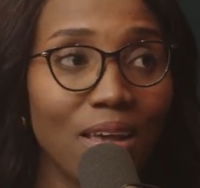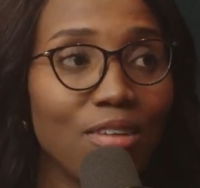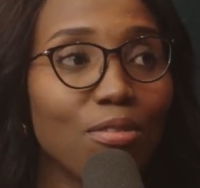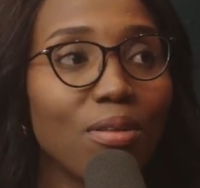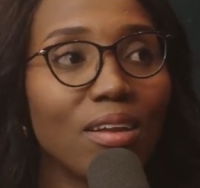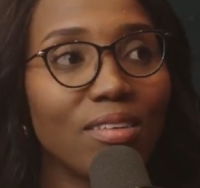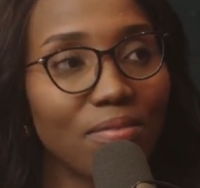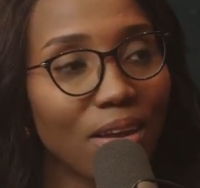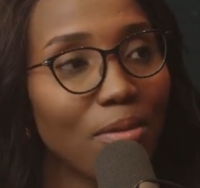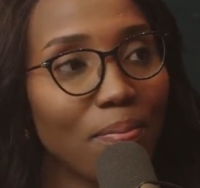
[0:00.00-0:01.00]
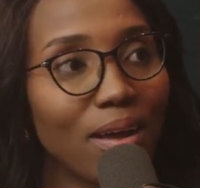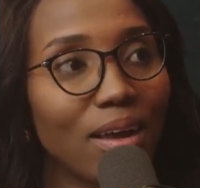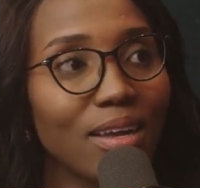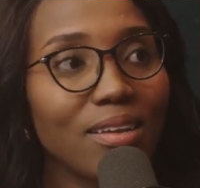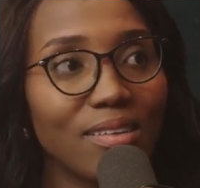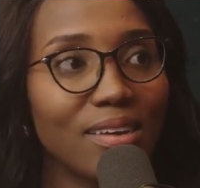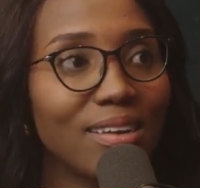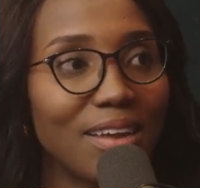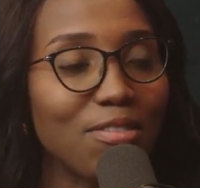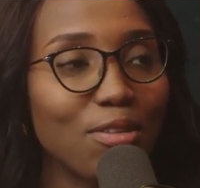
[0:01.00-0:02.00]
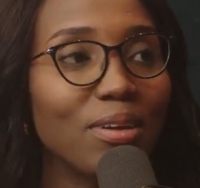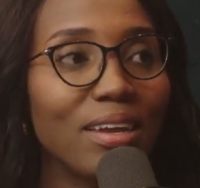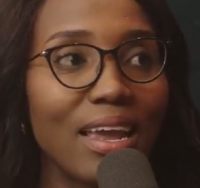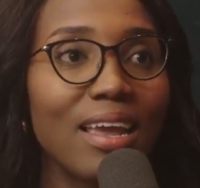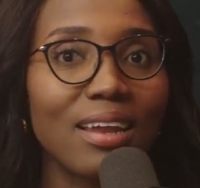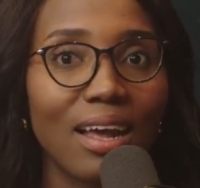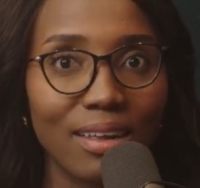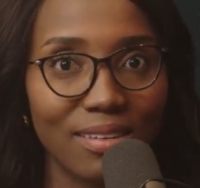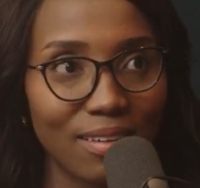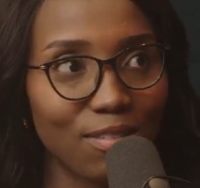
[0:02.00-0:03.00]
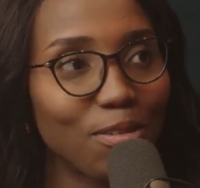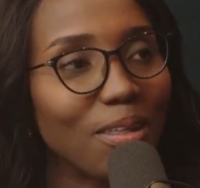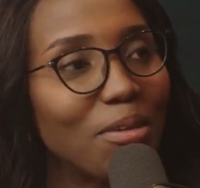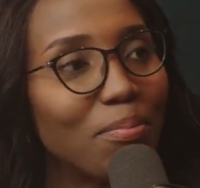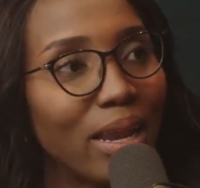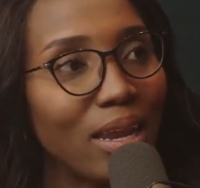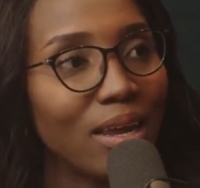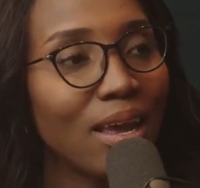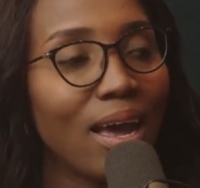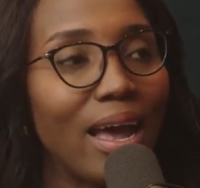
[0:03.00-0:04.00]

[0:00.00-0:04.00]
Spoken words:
So the developer indeed does not gain access to that money